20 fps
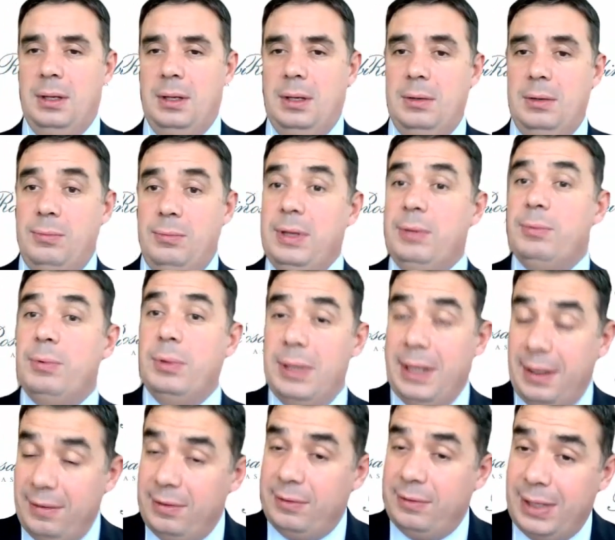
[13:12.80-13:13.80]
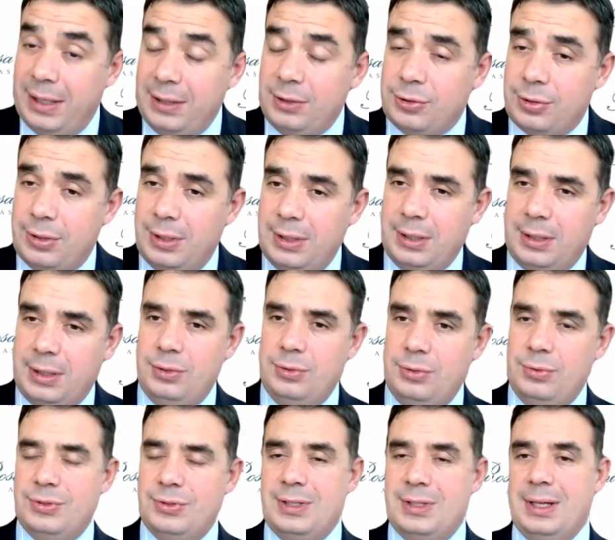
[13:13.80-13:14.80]
we will have eventually
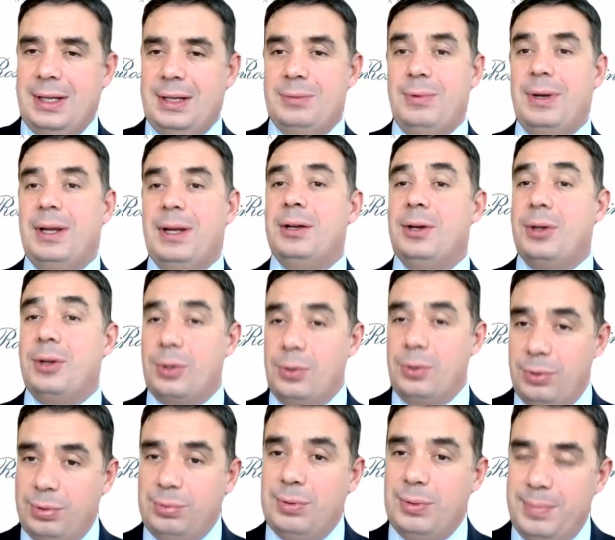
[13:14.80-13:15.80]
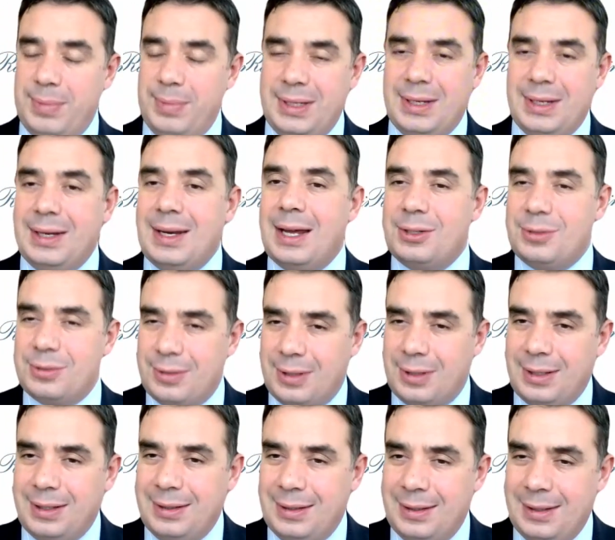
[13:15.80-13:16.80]
reduced that. Well, growth will be the
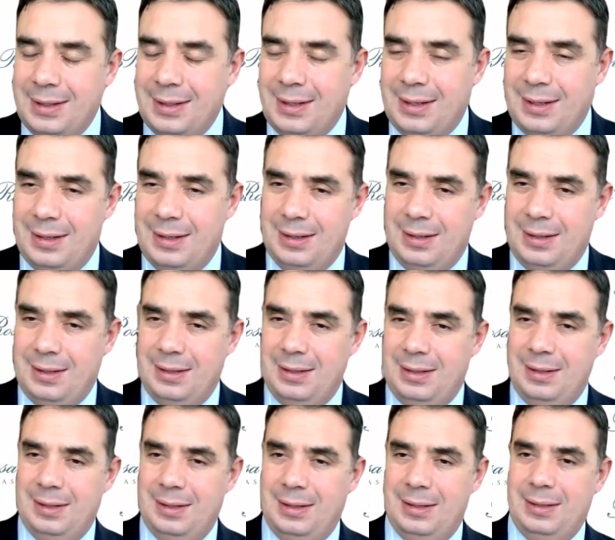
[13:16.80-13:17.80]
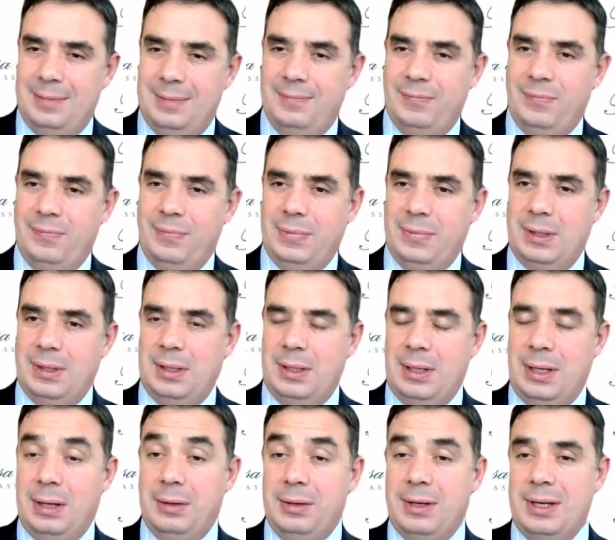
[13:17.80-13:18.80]
natural,
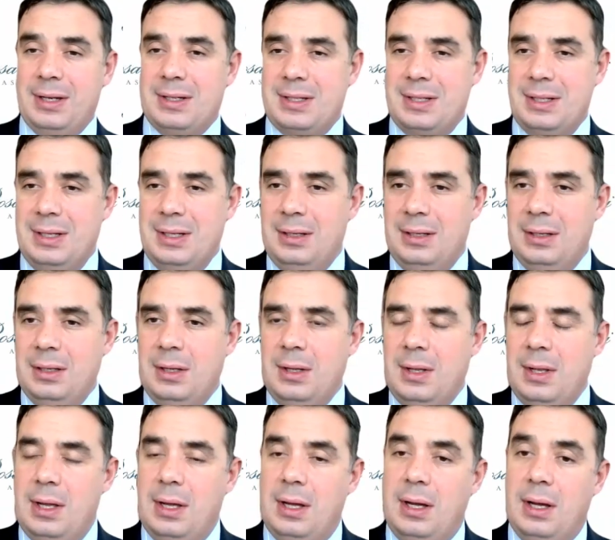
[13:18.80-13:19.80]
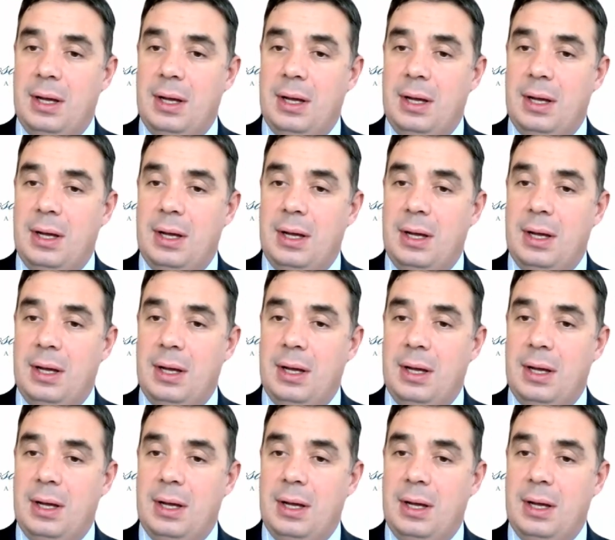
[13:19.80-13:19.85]
how can I say,